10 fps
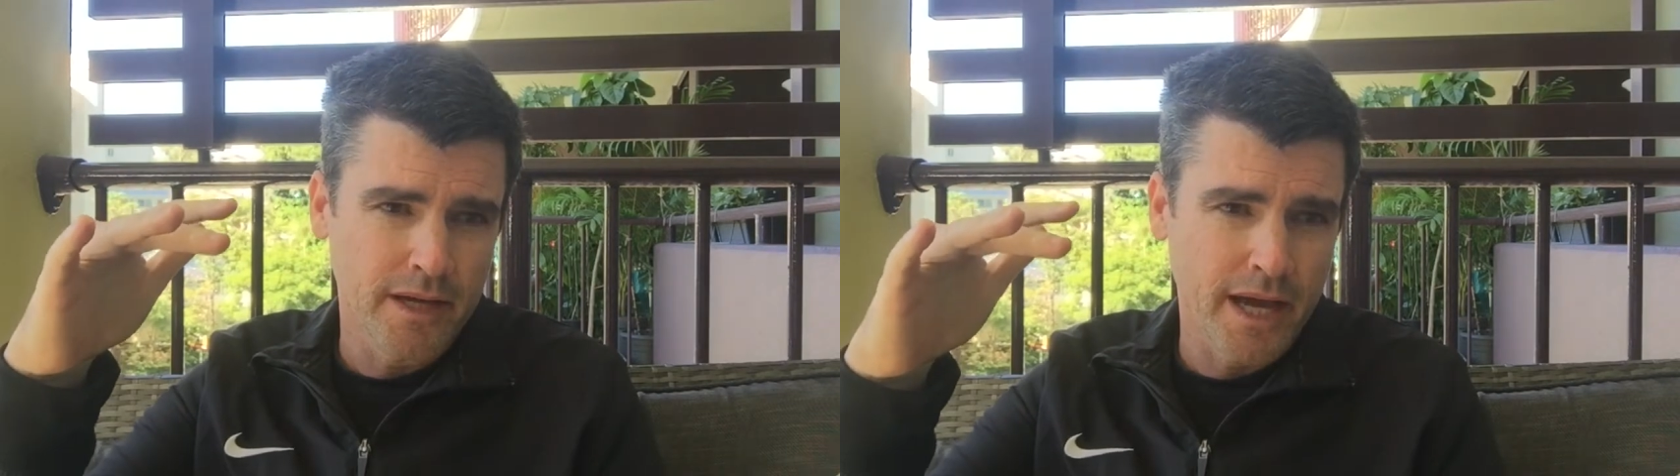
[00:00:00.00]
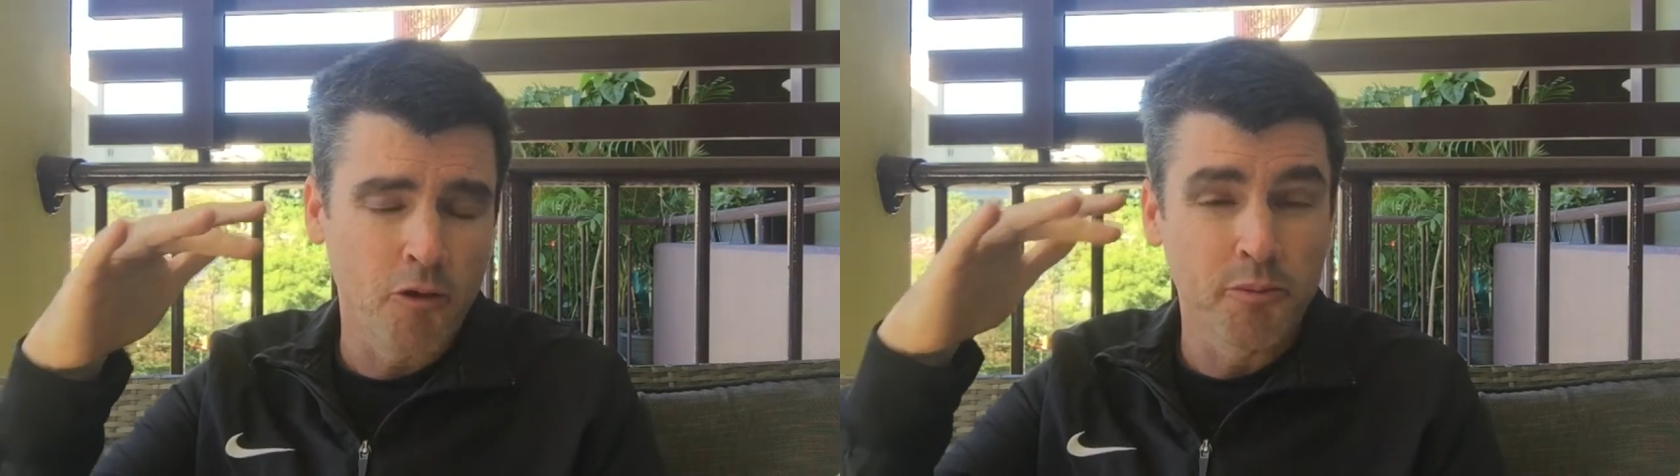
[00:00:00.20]

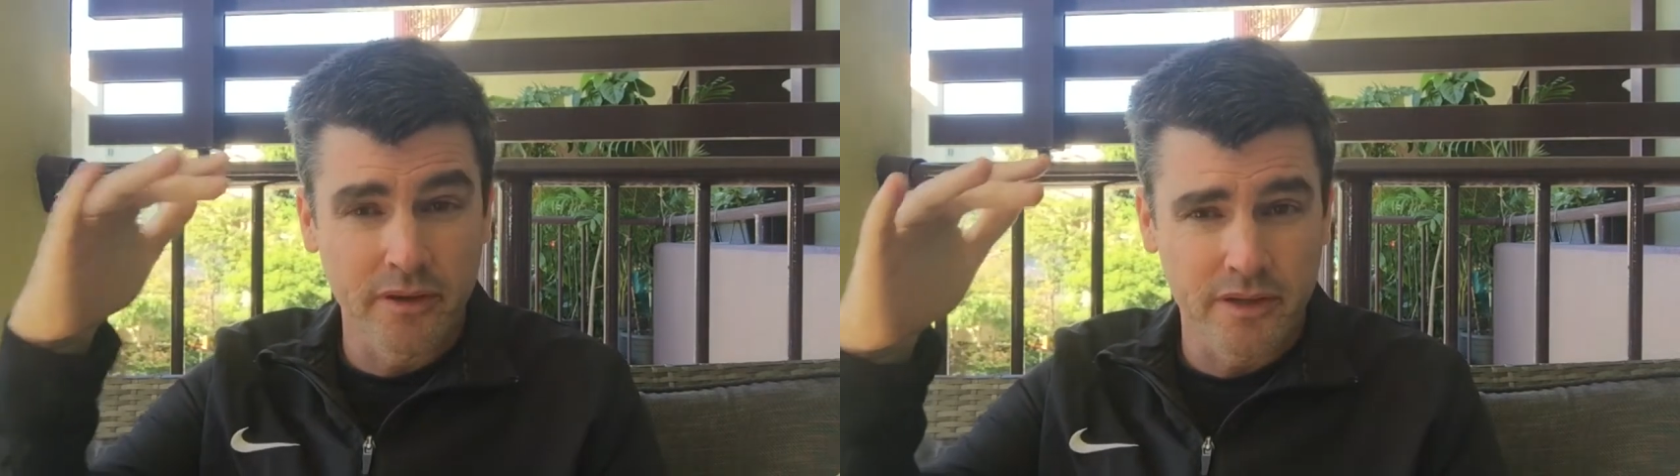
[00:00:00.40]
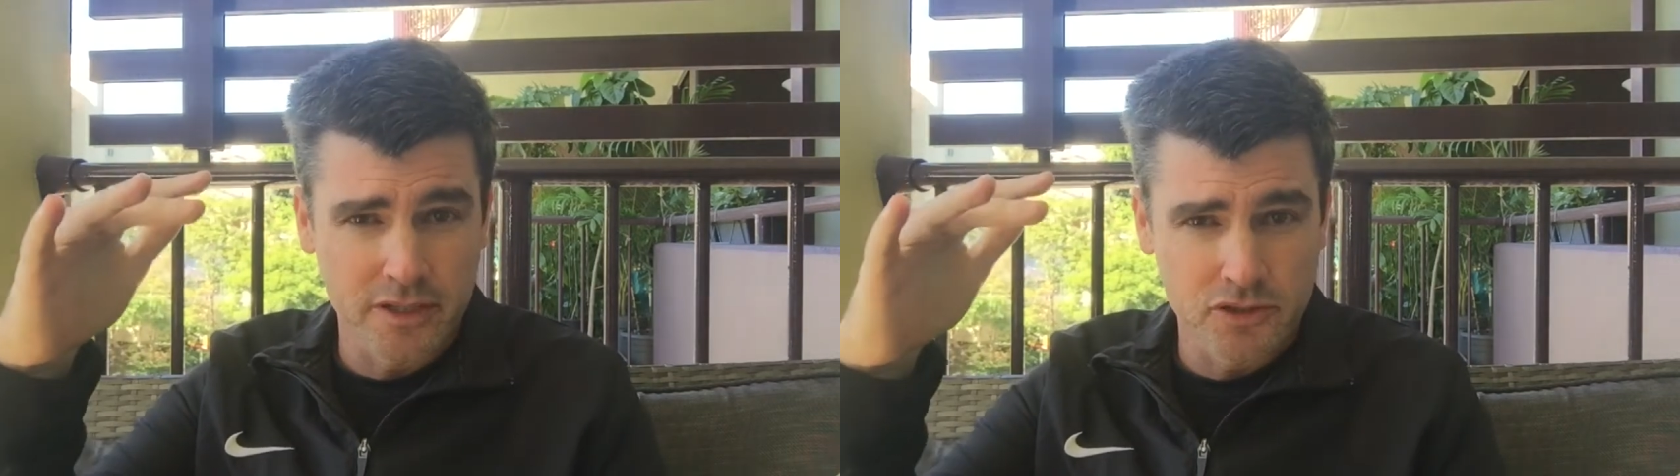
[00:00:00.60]
our
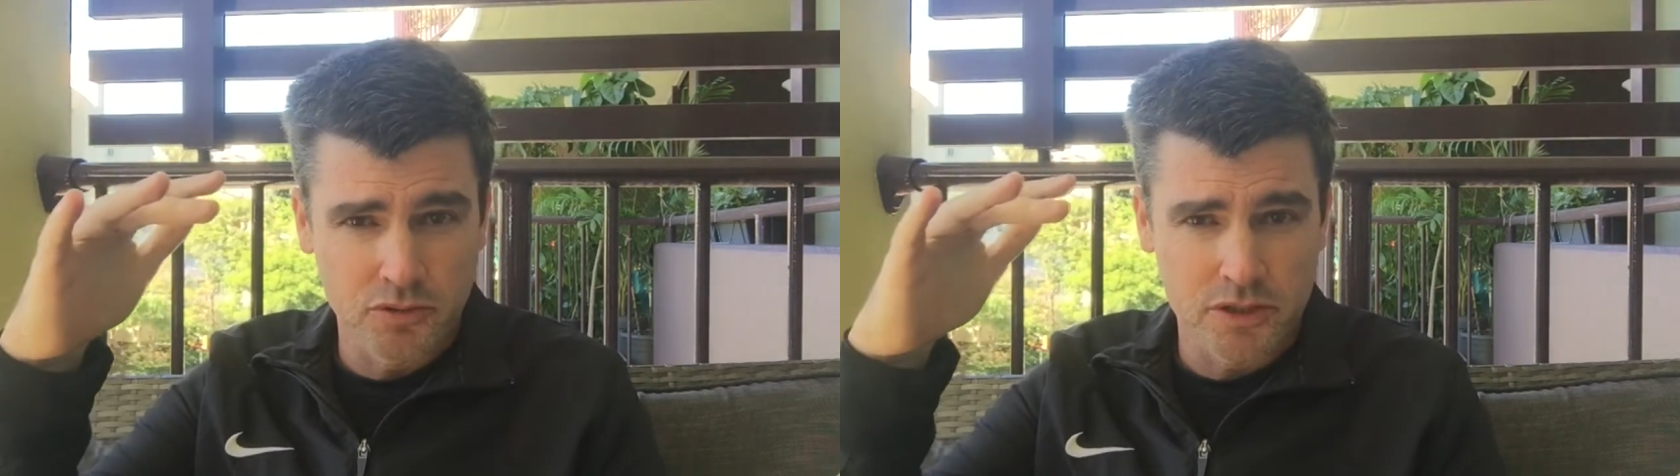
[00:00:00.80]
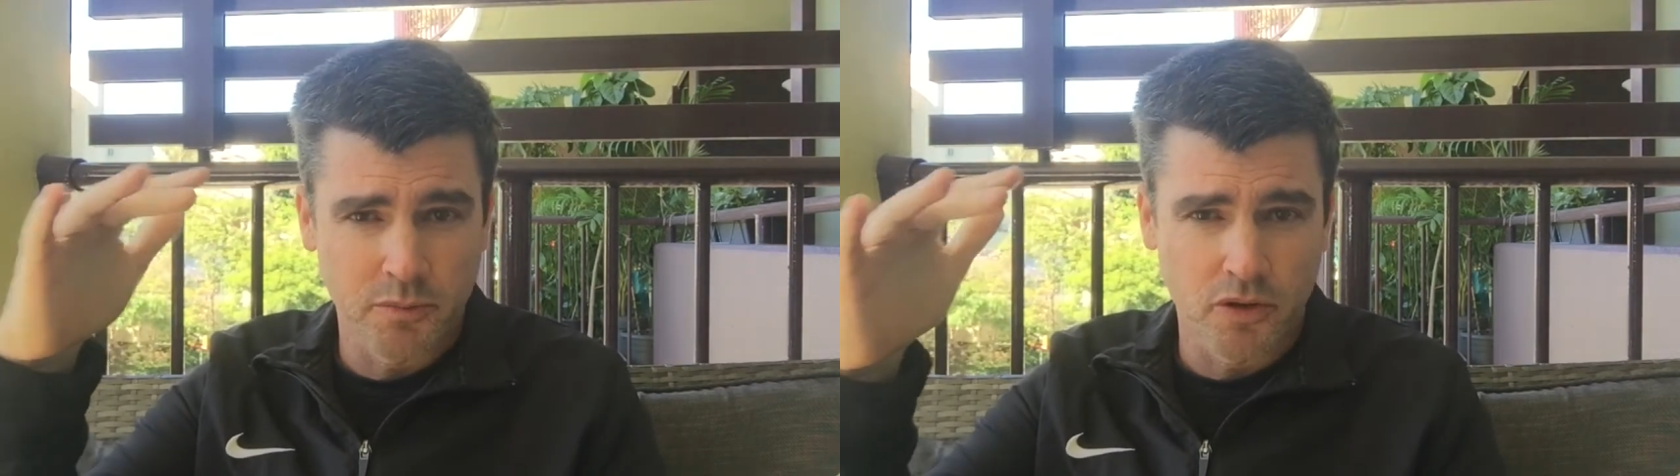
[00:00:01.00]
ability to
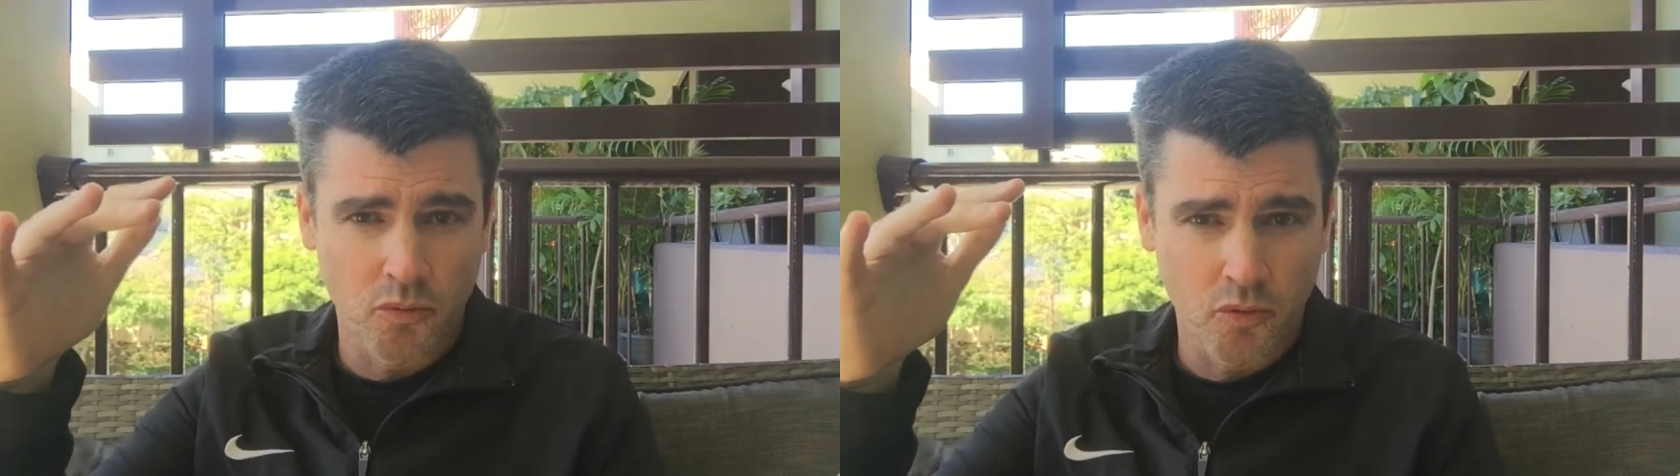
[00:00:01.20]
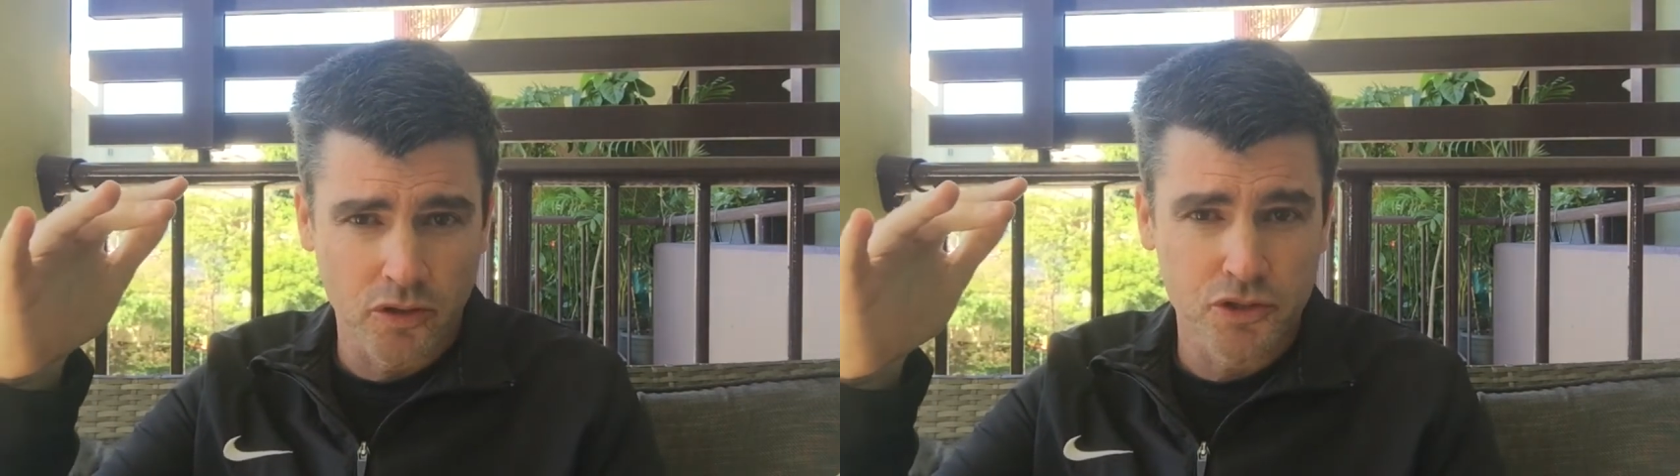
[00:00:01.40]

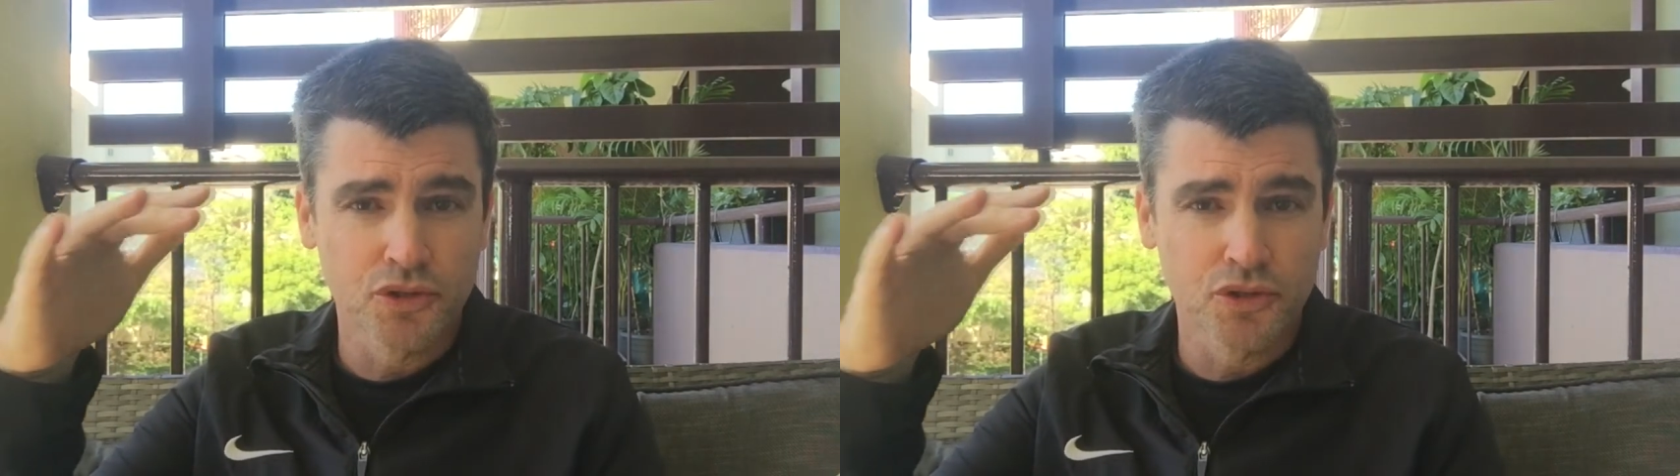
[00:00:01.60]
respond well